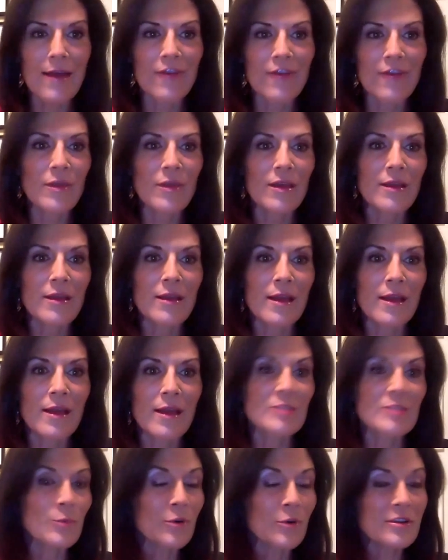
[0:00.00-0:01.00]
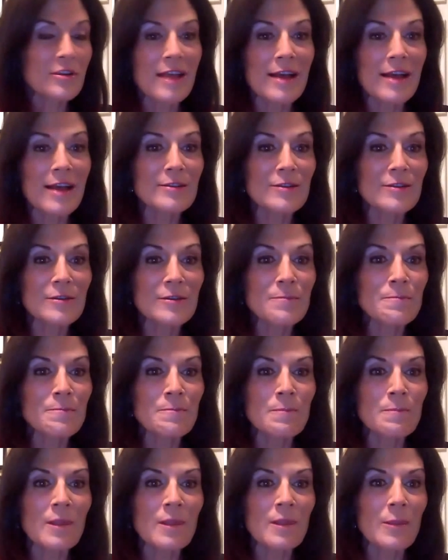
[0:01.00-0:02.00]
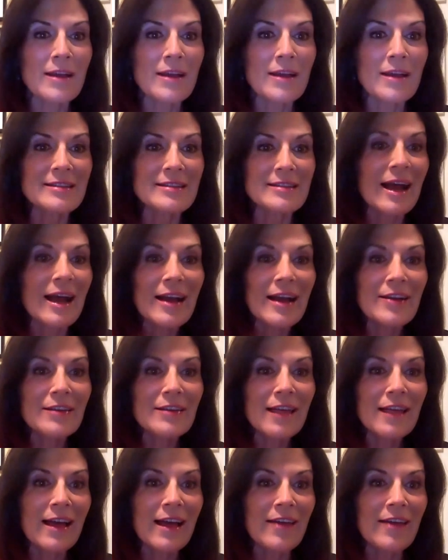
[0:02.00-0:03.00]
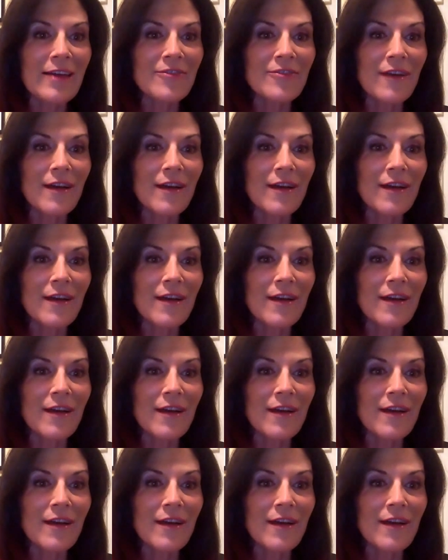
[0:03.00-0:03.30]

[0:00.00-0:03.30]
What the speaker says: I have been a sportscaster my entire life.